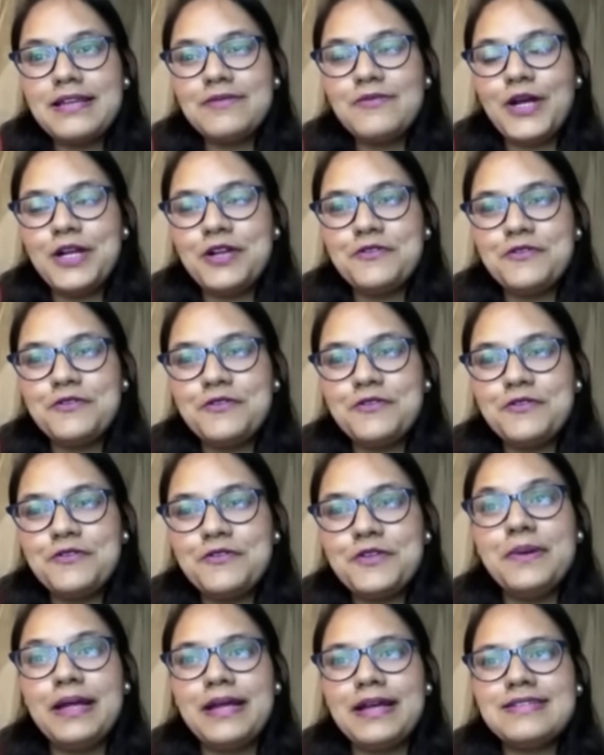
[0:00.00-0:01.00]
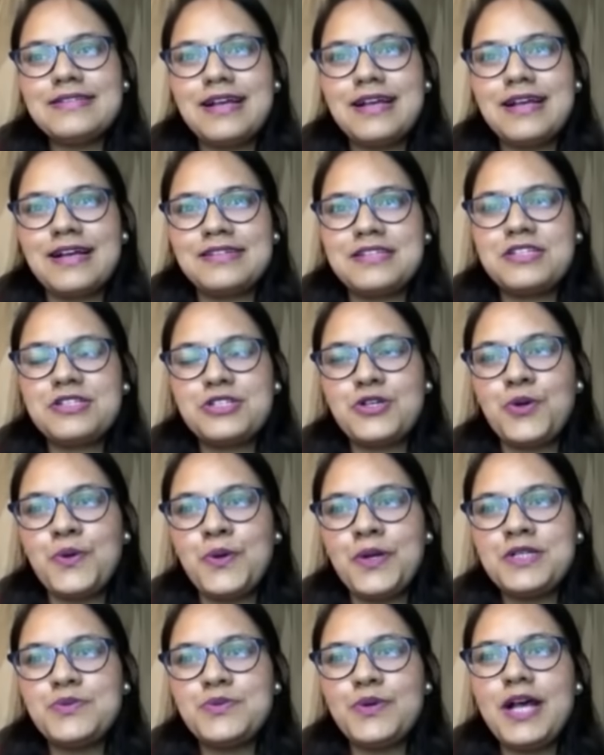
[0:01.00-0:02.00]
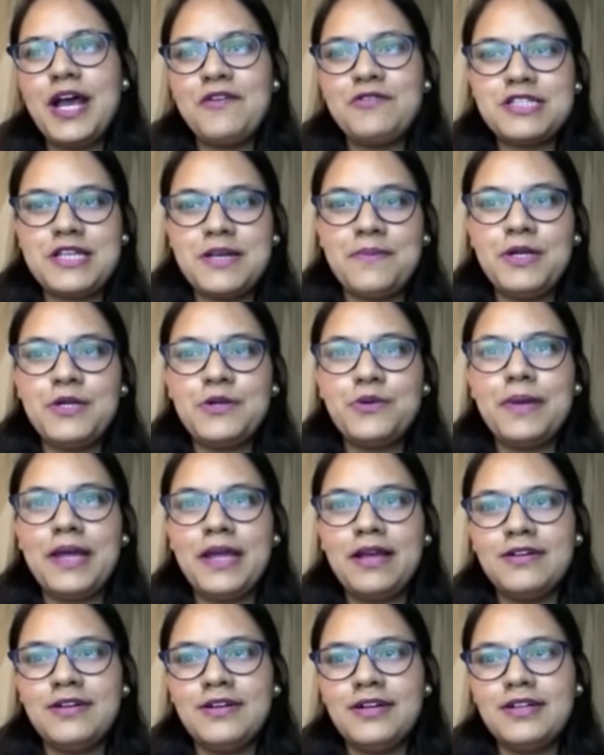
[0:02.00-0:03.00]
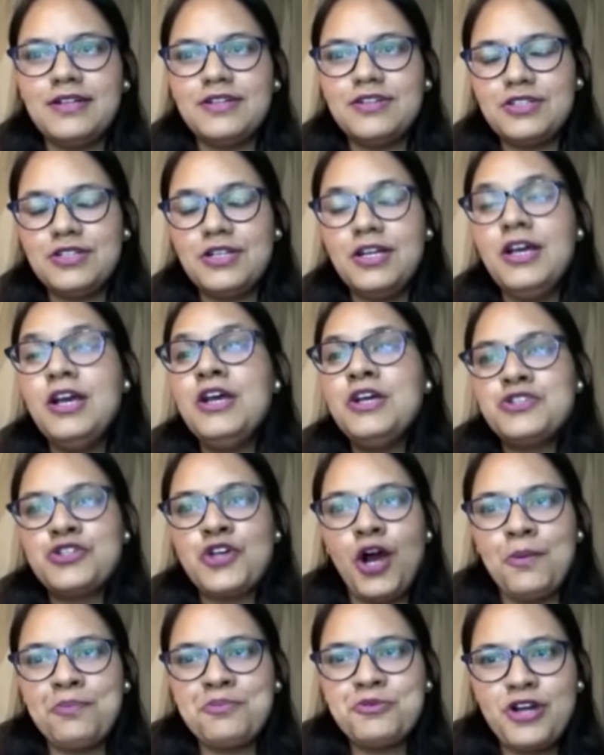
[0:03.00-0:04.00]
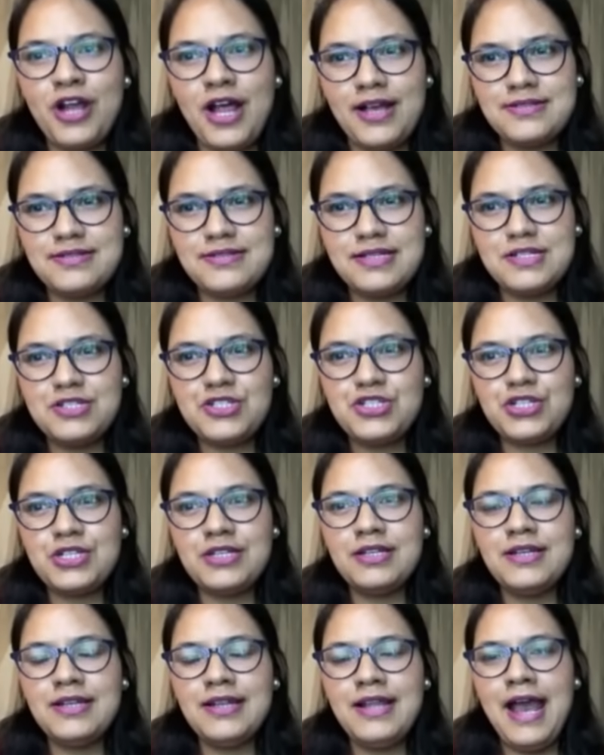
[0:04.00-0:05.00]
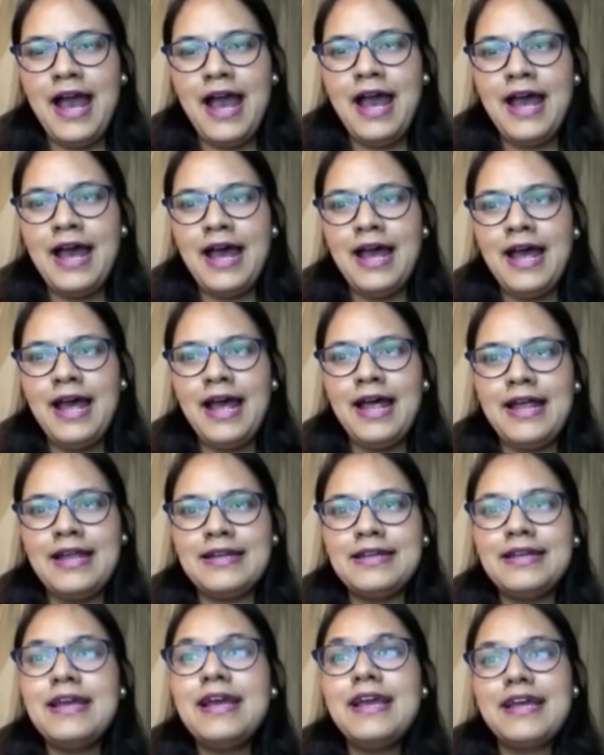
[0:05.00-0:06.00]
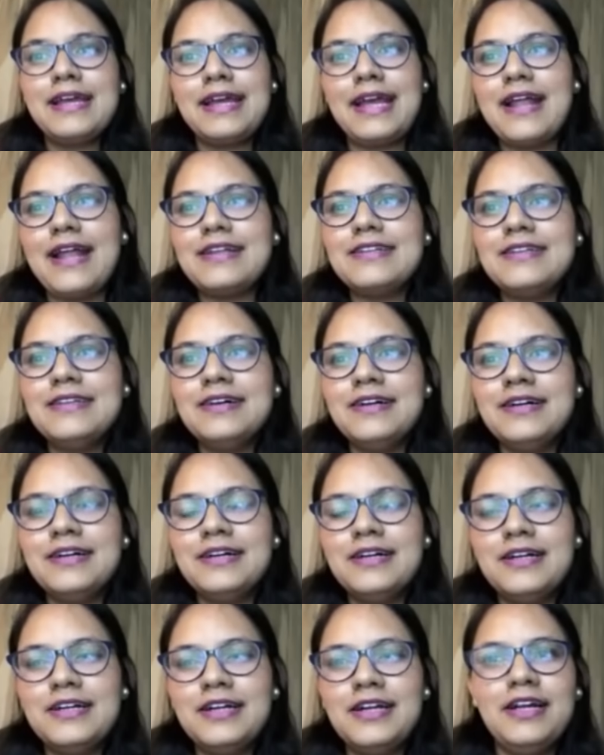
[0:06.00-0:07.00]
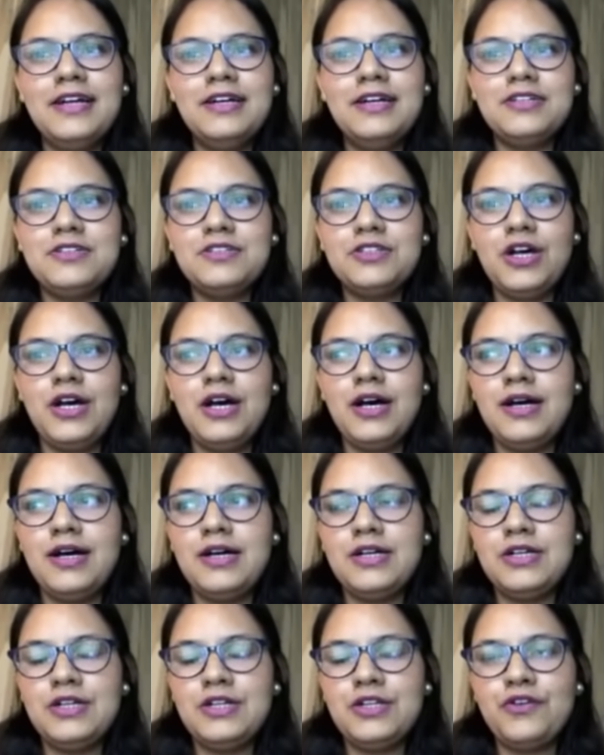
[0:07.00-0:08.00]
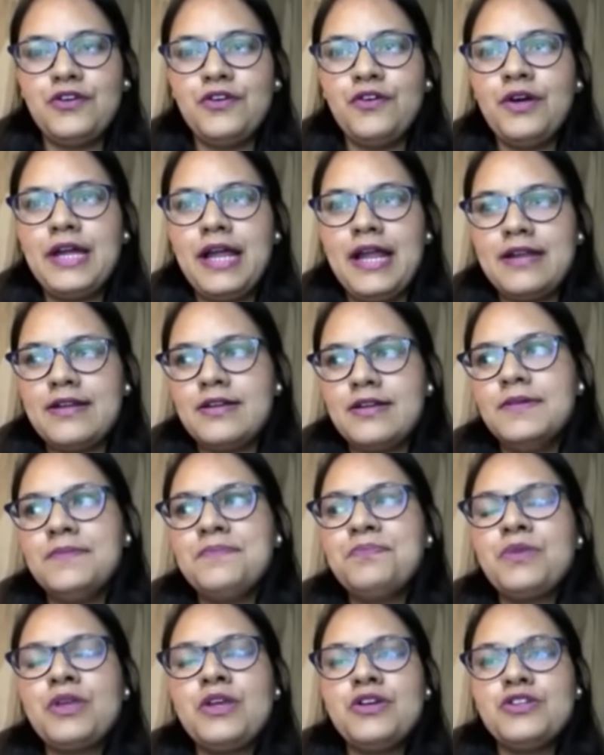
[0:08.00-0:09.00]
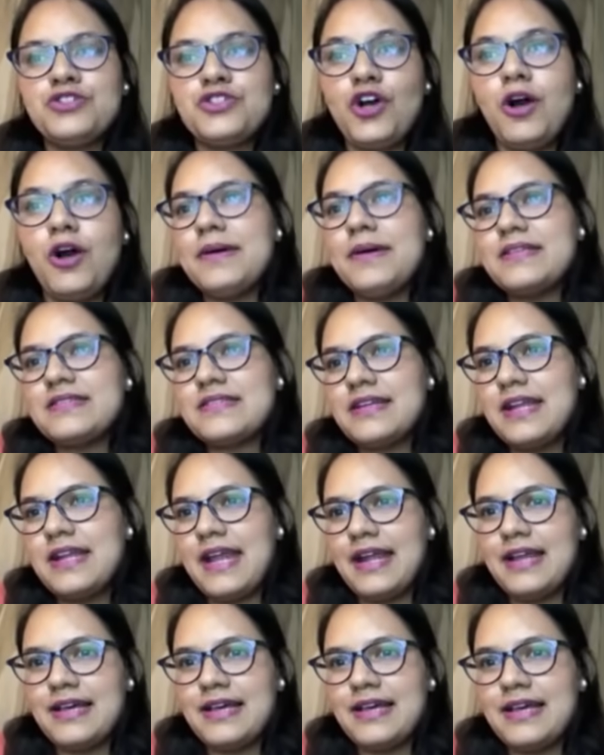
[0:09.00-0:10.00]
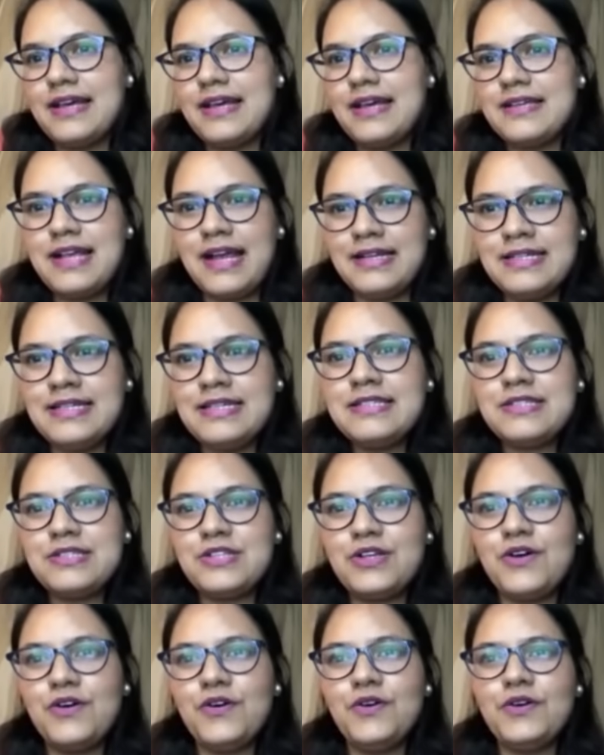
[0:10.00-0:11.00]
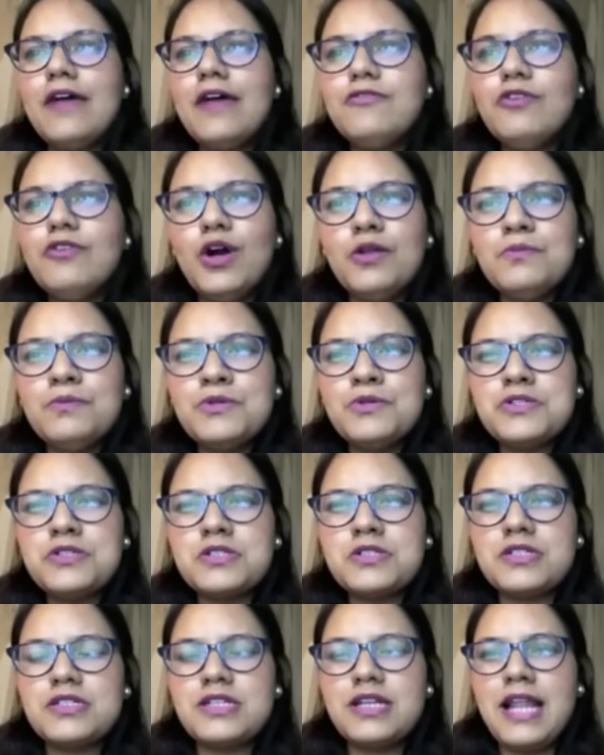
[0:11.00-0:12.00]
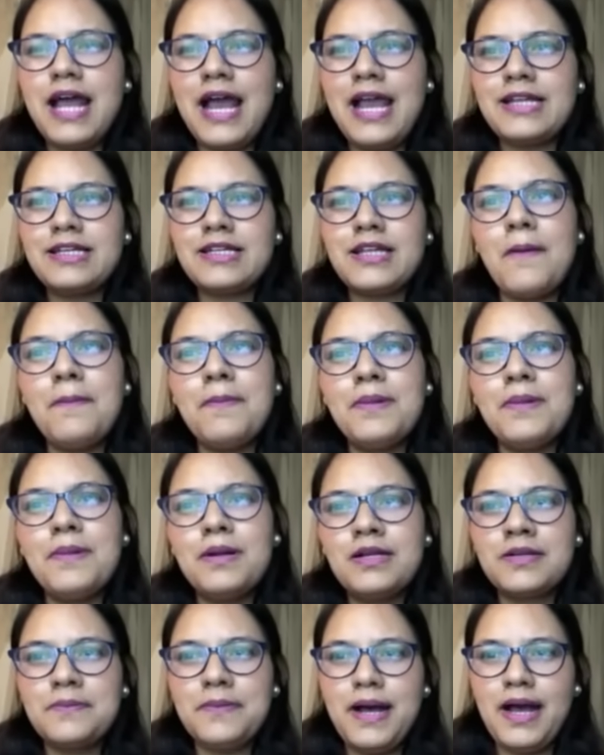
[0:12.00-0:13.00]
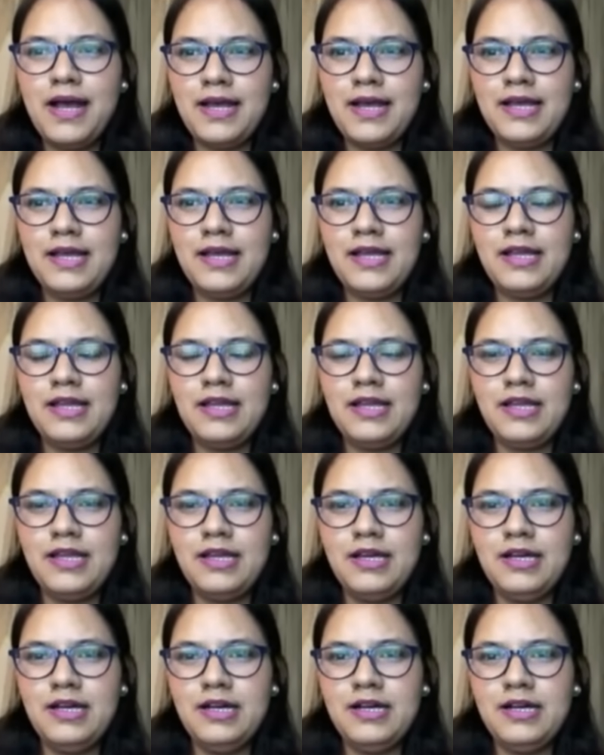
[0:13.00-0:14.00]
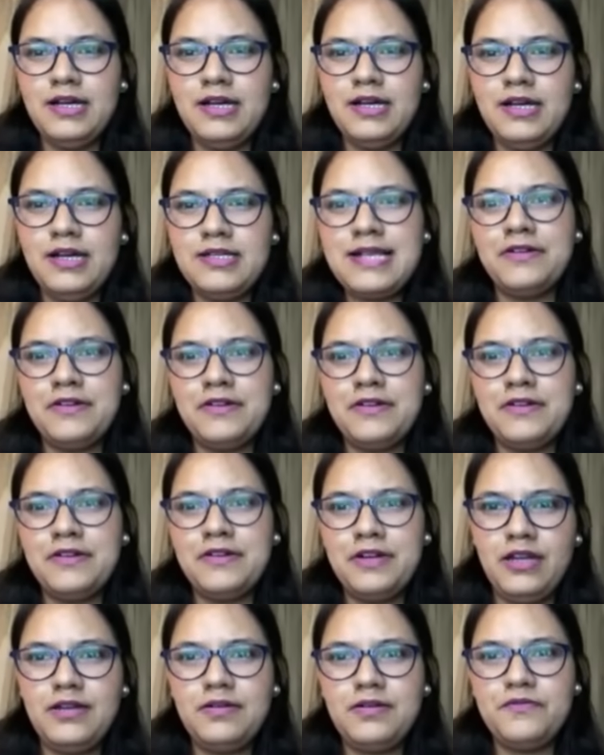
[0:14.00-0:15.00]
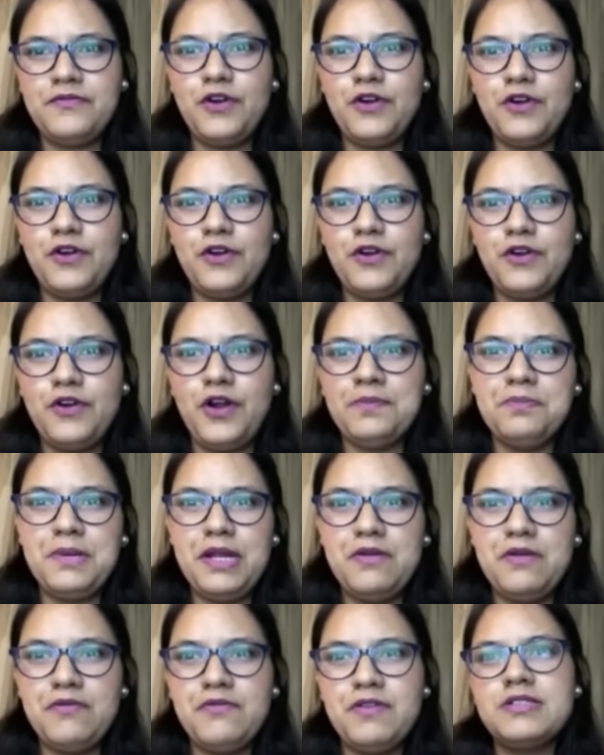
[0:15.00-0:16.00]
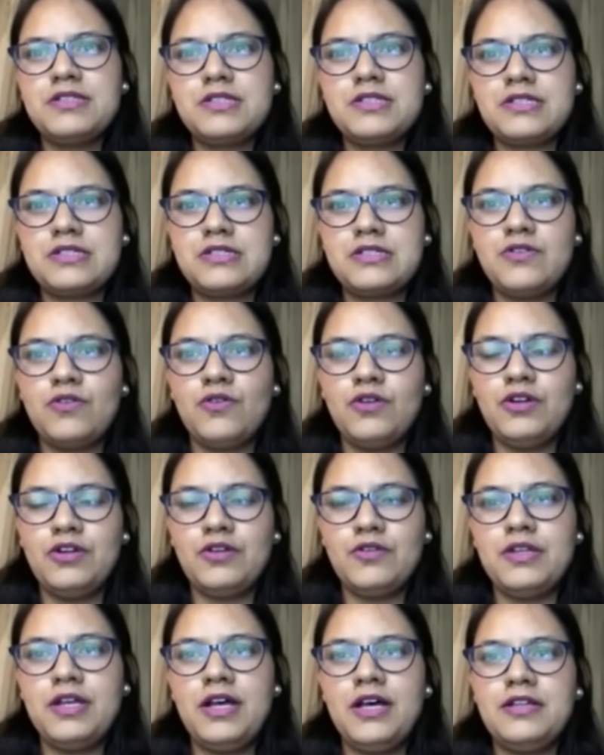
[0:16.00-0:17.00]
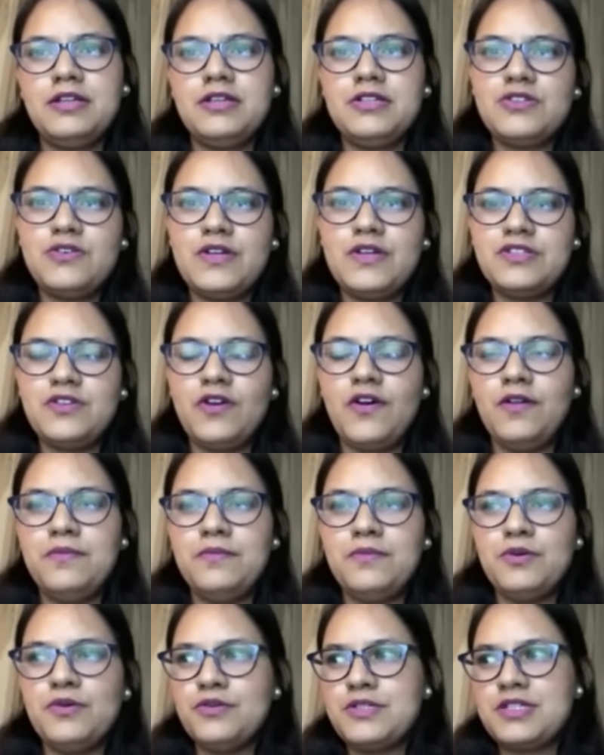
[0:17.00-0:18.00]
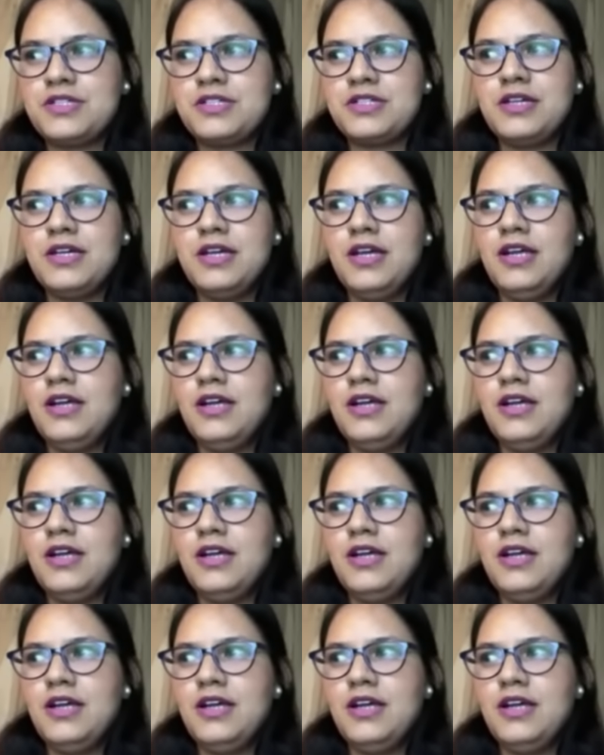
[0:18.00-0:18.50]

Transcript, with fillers: for me, one of the biggest success stories where I was able to make a job transition and get the uh, you know get a job as a data scientist. So I've almost like doubled my uh, salary from the previous role to the other. So it's almost